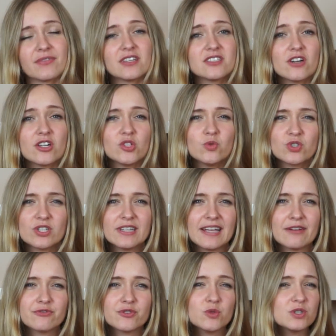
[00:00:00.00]
There are usually
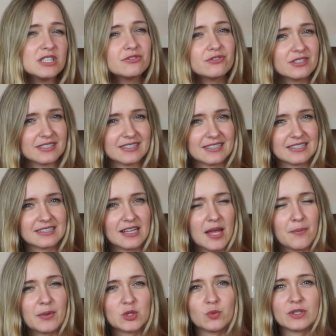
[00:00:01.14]
a few differences
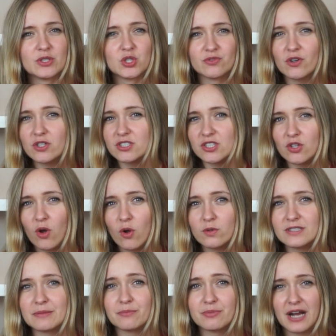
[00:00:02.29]
between university halls
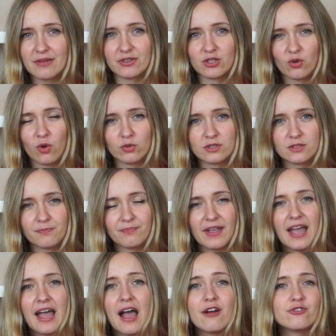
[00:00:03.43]
and private halls.
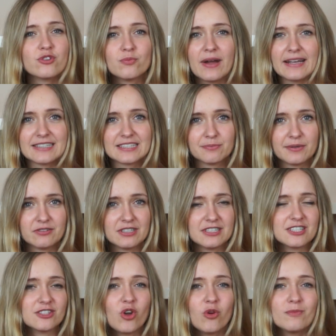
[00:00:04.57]
From my experience,
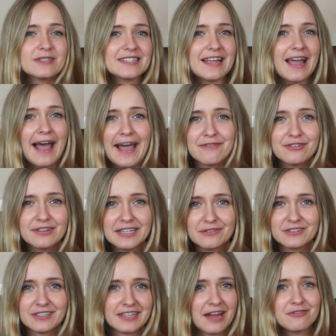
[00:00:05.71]
and obviously I haven't
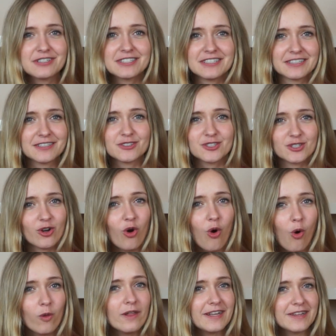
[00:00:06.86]
lived in every single
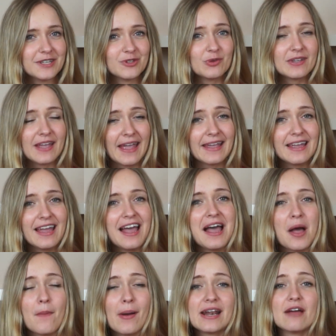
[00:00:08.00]
hall in the UK,
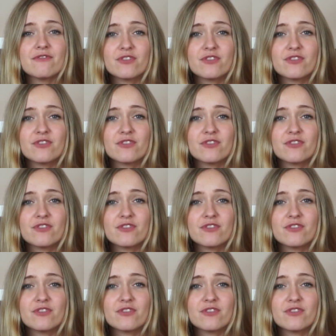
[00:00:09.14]
but I've